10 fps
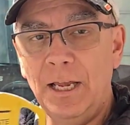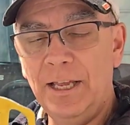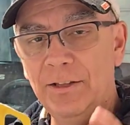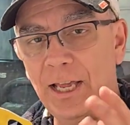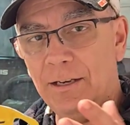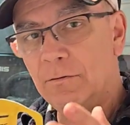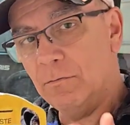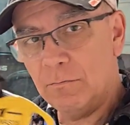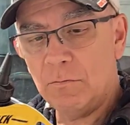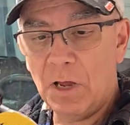and then
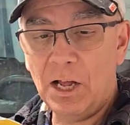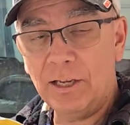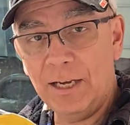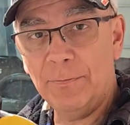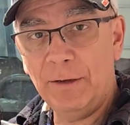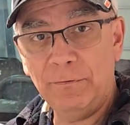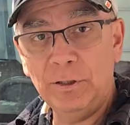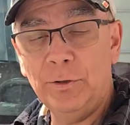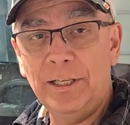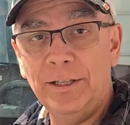I'll get my
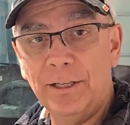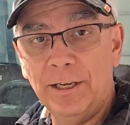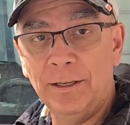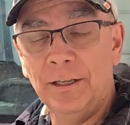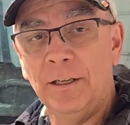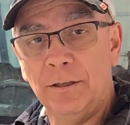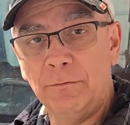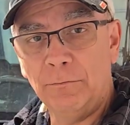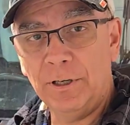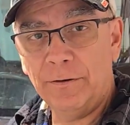fluid in the
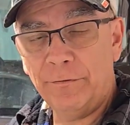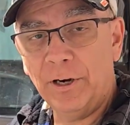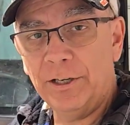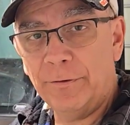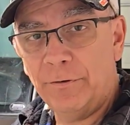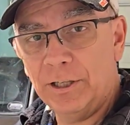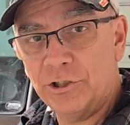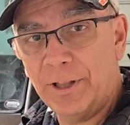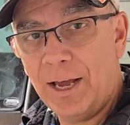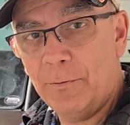front
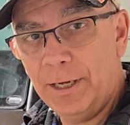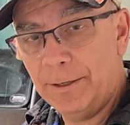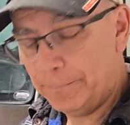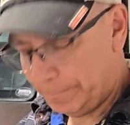differential that way.